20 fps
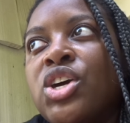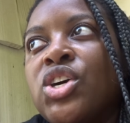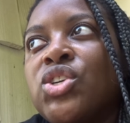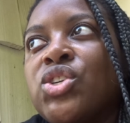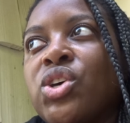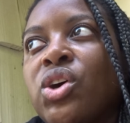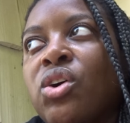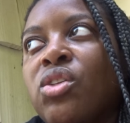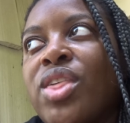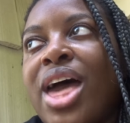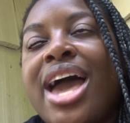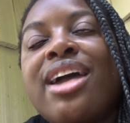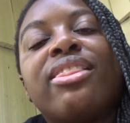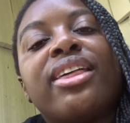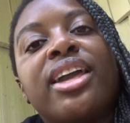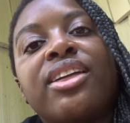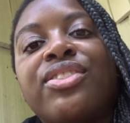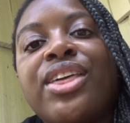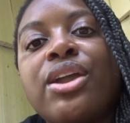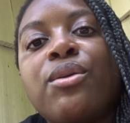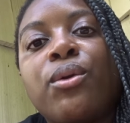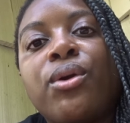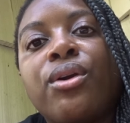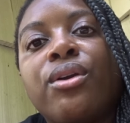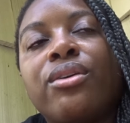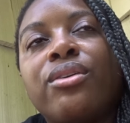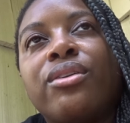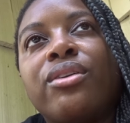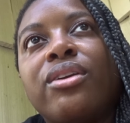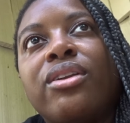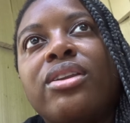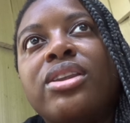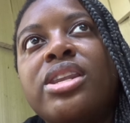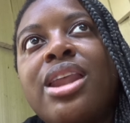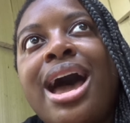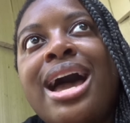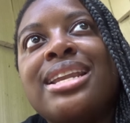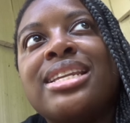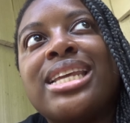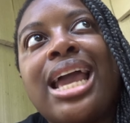So that, like, they were
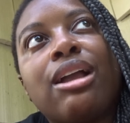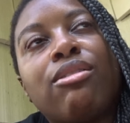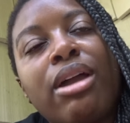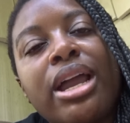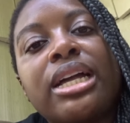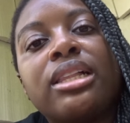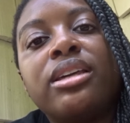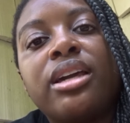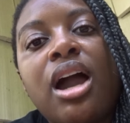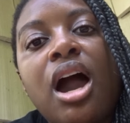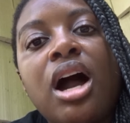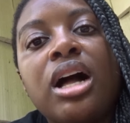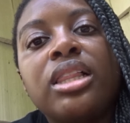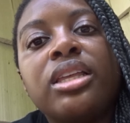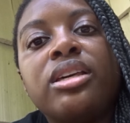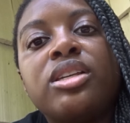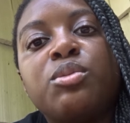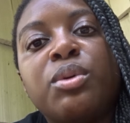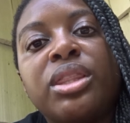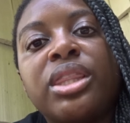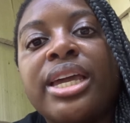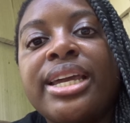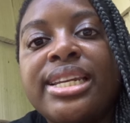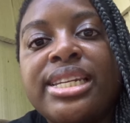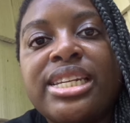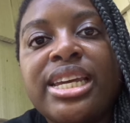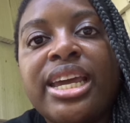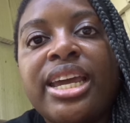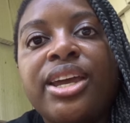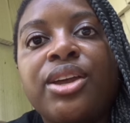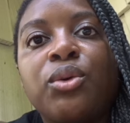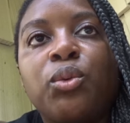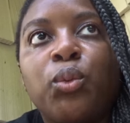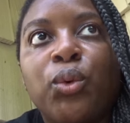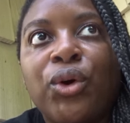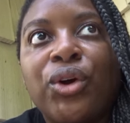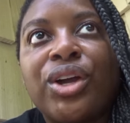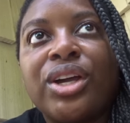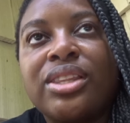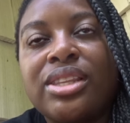not directly colleagues, but they did
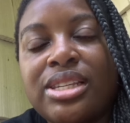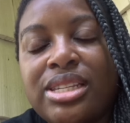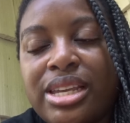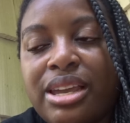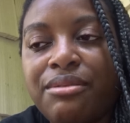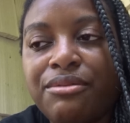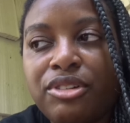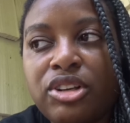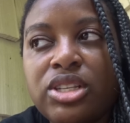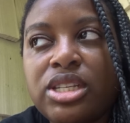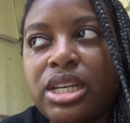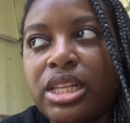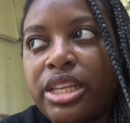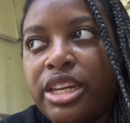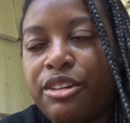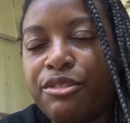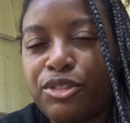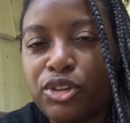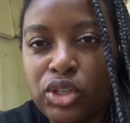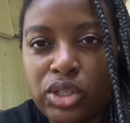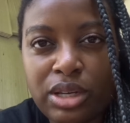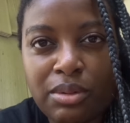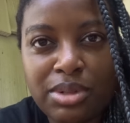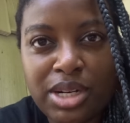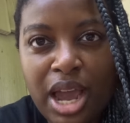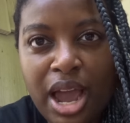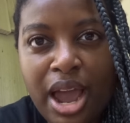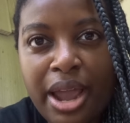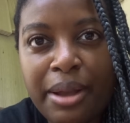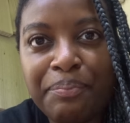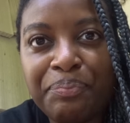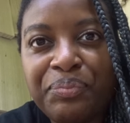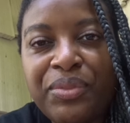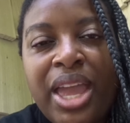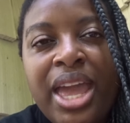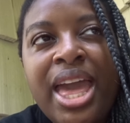work in the same facility for some time.